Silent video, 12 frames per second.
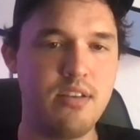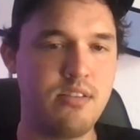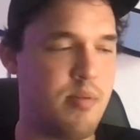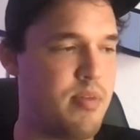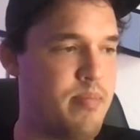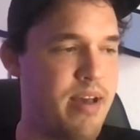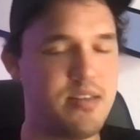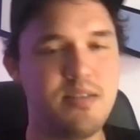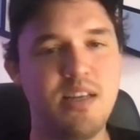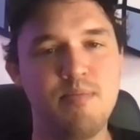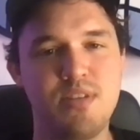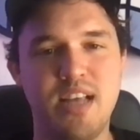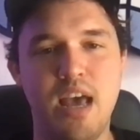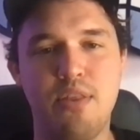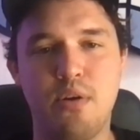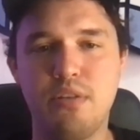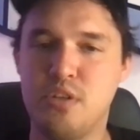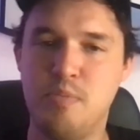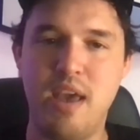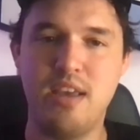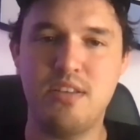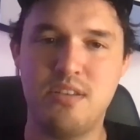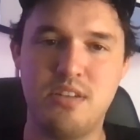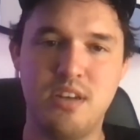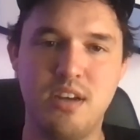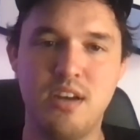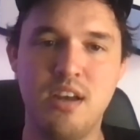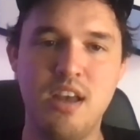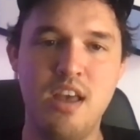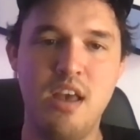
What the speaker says: some of the best teams together in the space to